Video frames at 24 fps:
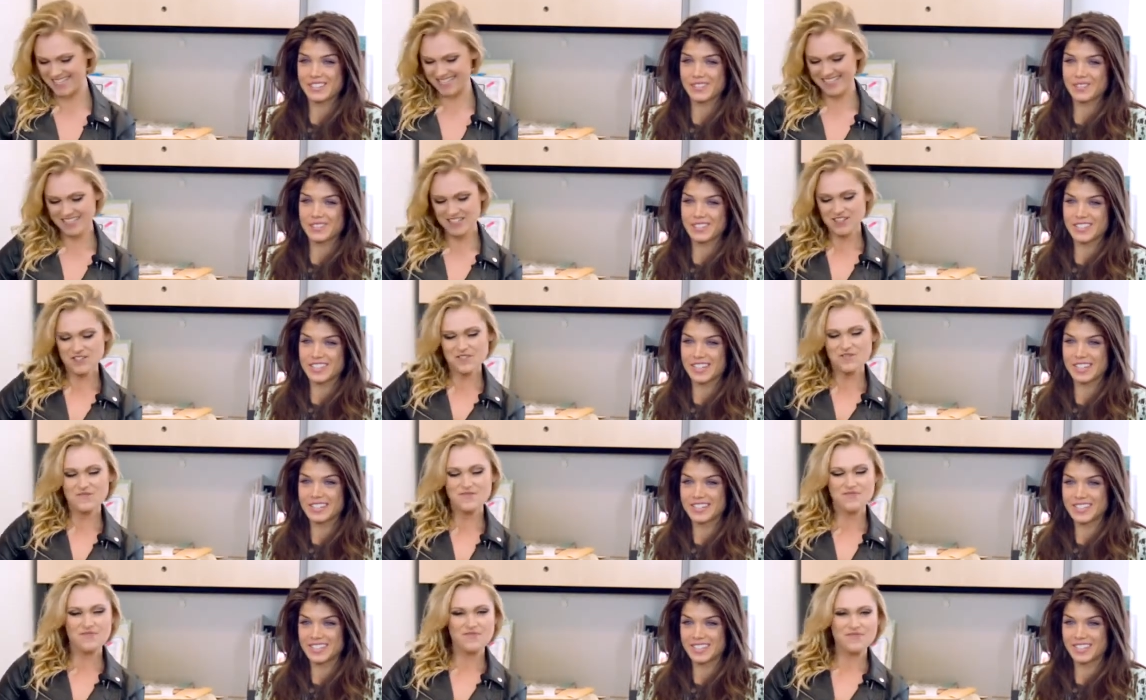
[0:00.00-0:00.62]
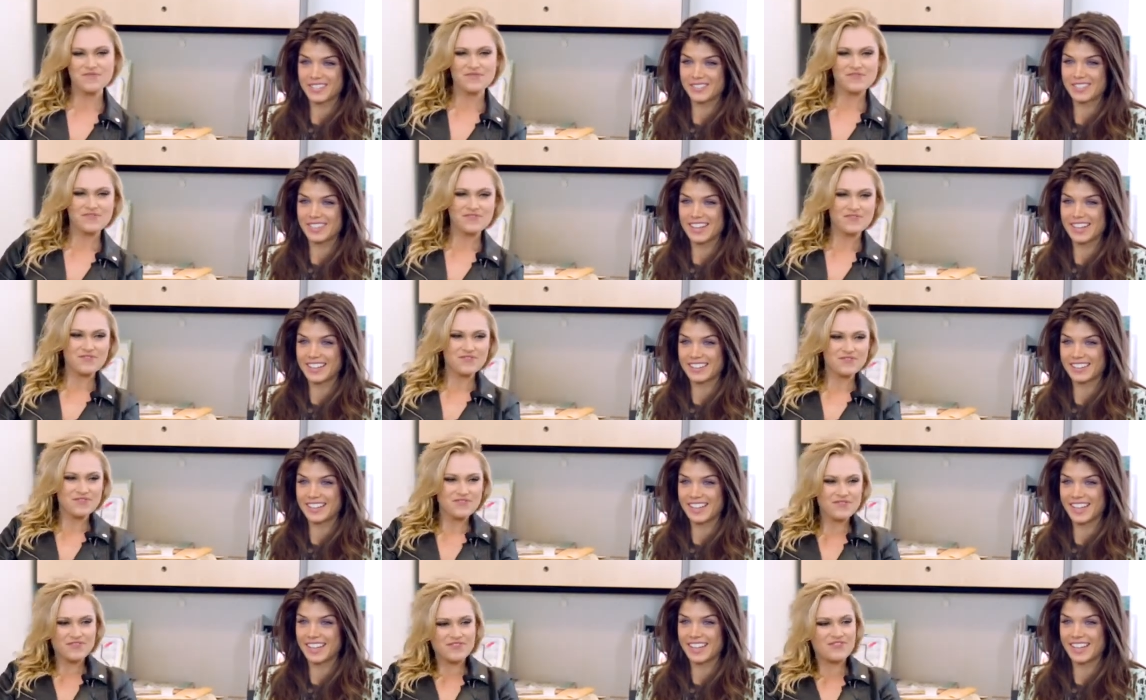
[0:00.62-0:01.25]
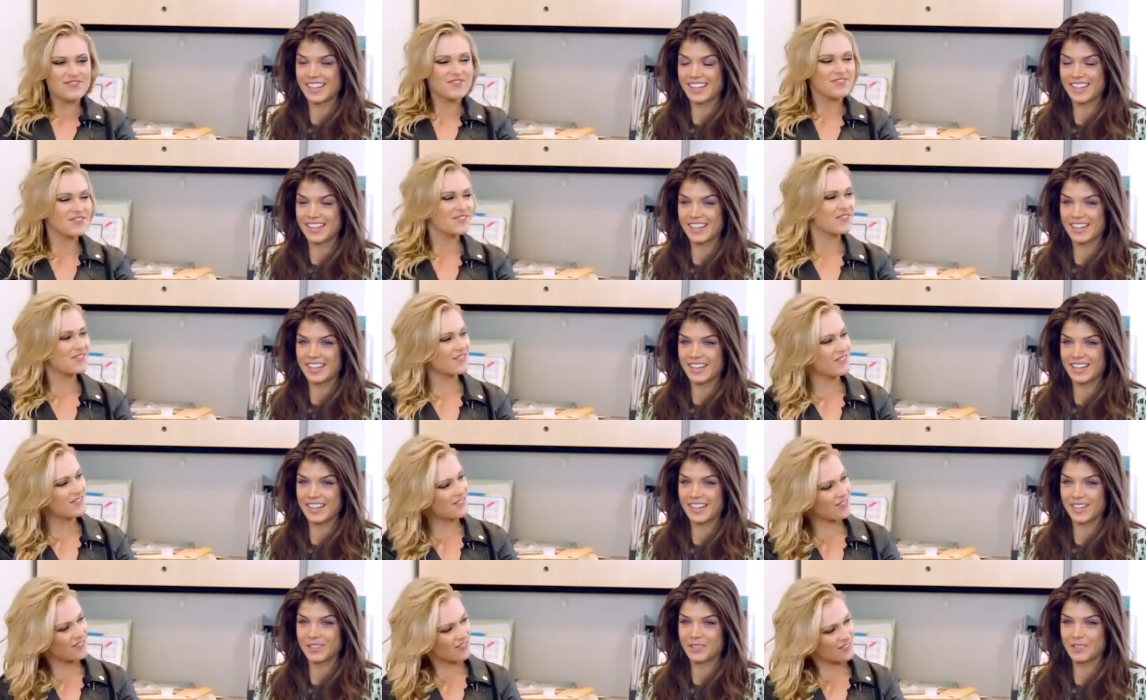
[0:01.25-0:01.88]
Speaker 1: so it's nice to live in LA
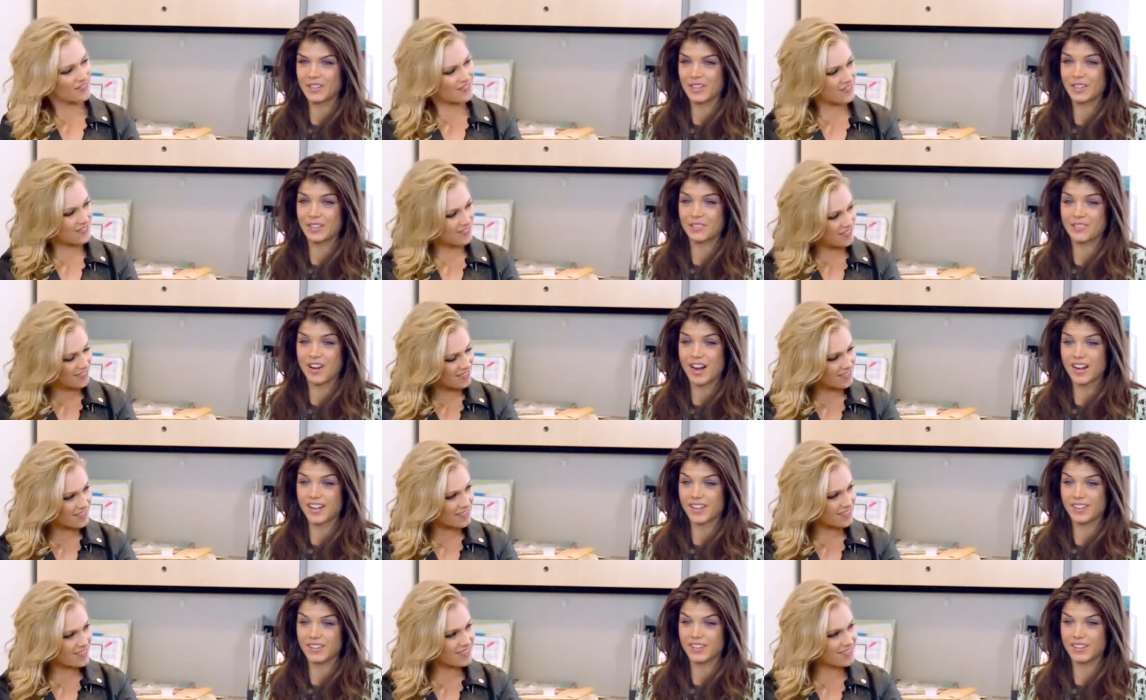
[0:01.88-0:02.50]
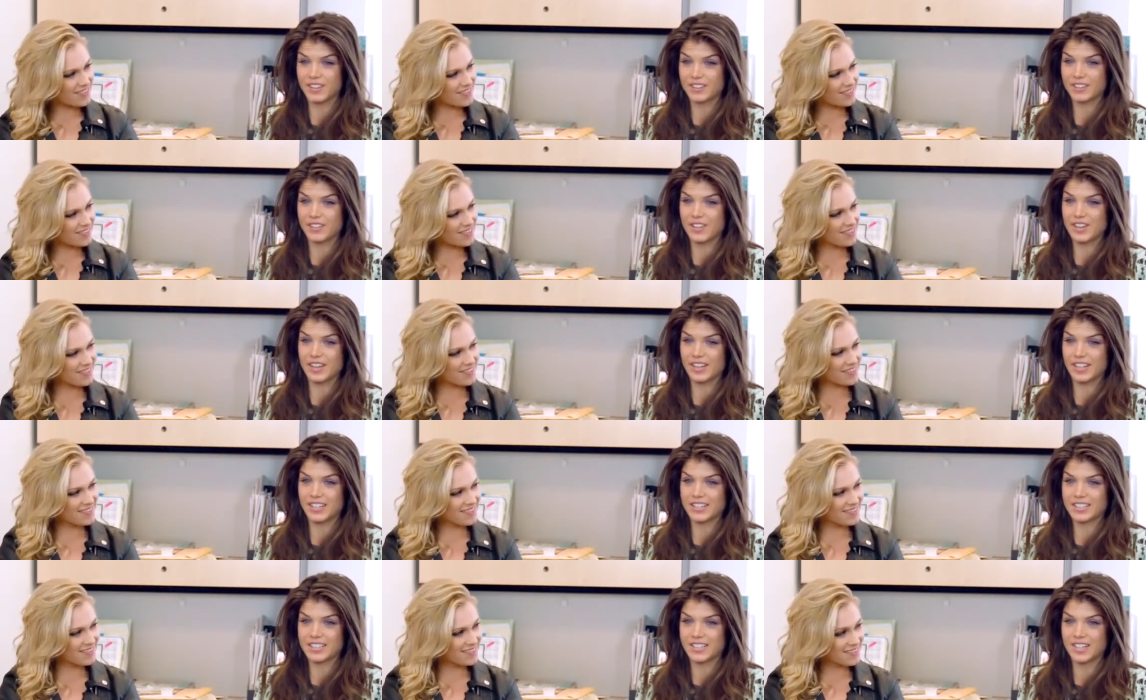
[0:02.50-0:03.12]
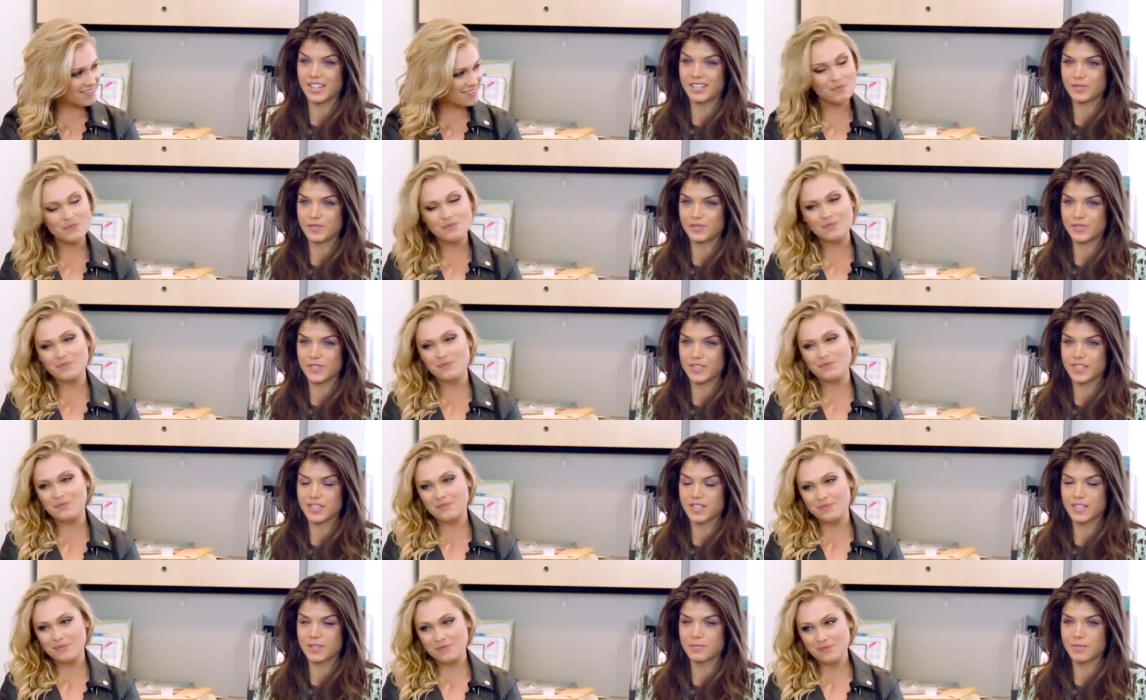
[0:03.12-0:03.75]
uh, where you can ride it all year long and it's not
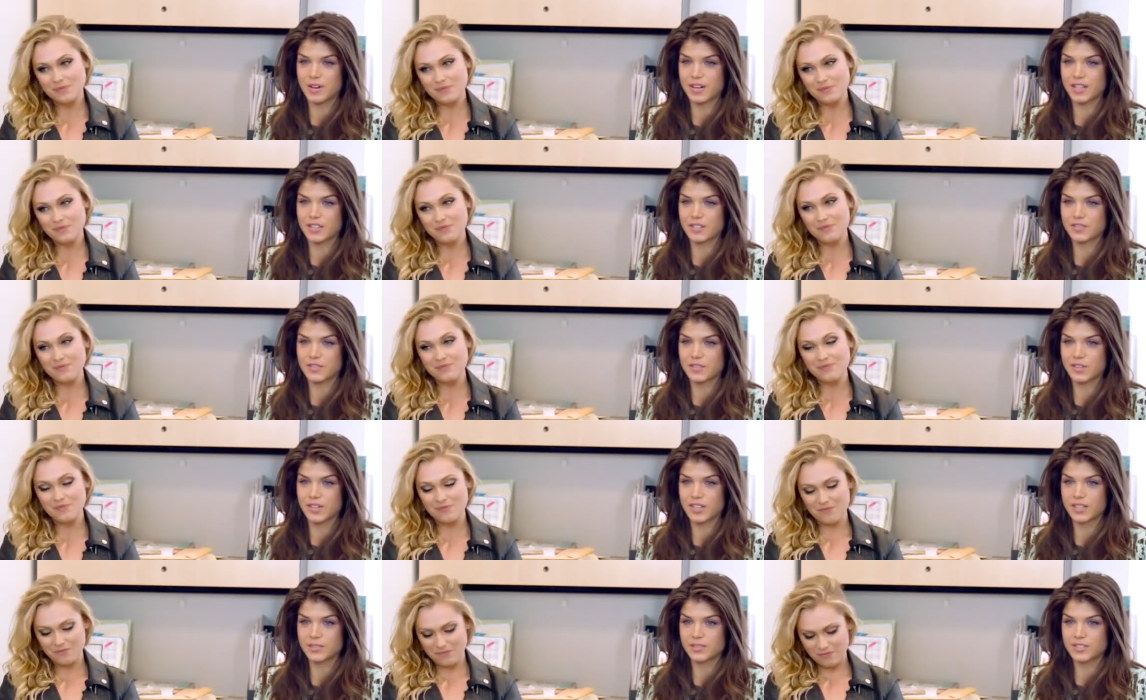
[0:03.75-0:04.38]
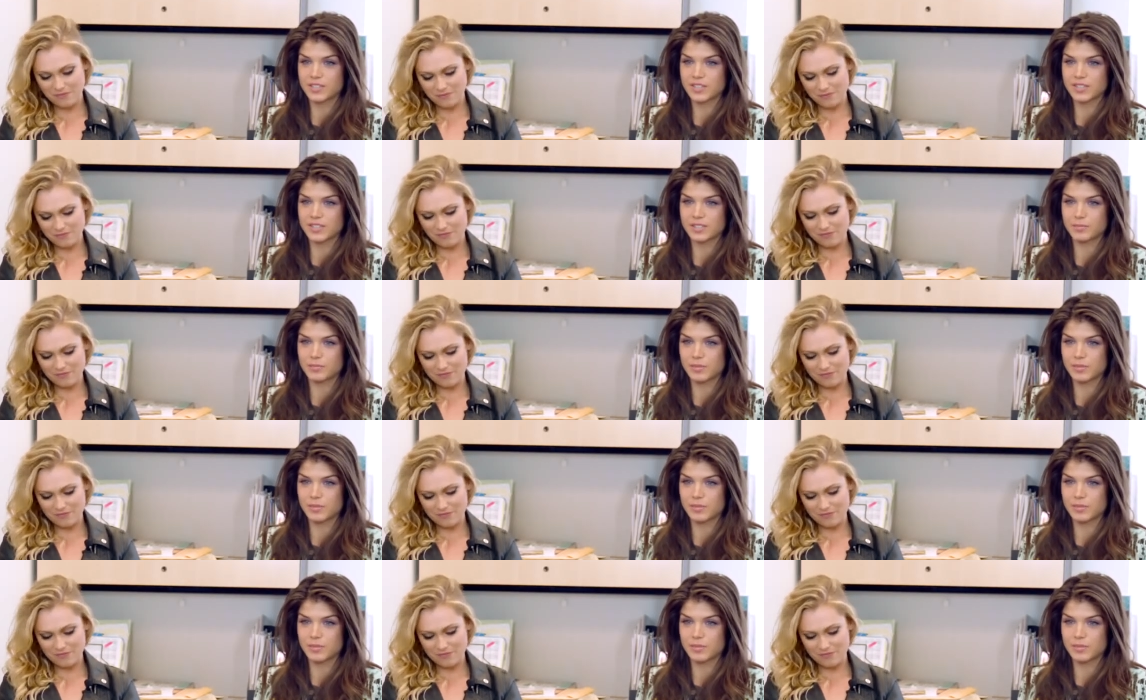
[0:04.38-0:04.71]
freezing in minus 40, which is a